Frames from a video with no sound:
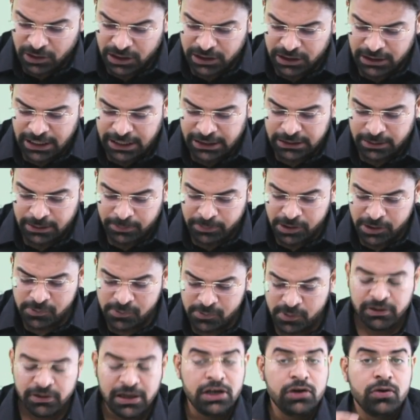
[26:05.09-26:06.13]
and the minimum
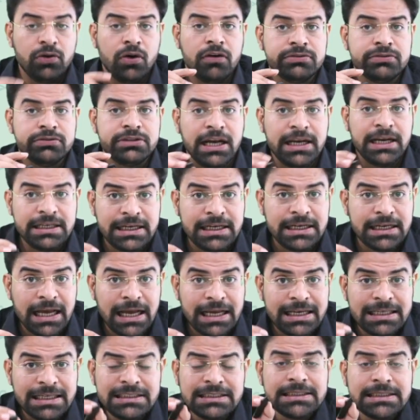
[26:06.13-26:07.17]
value of sine theta
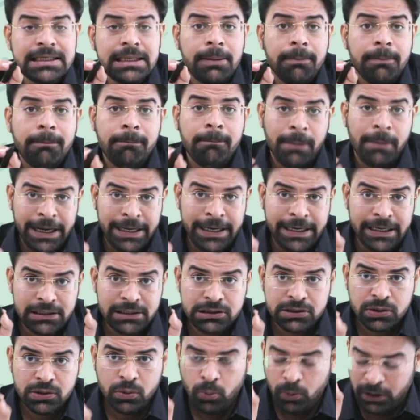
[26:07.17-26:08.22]
is
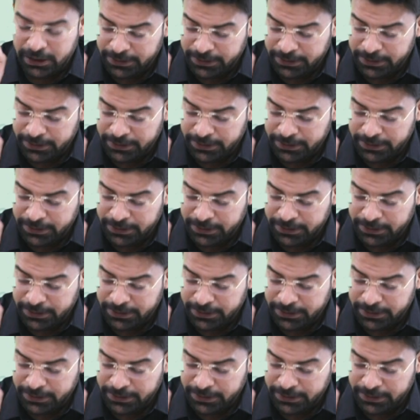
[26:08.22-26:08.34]
-1.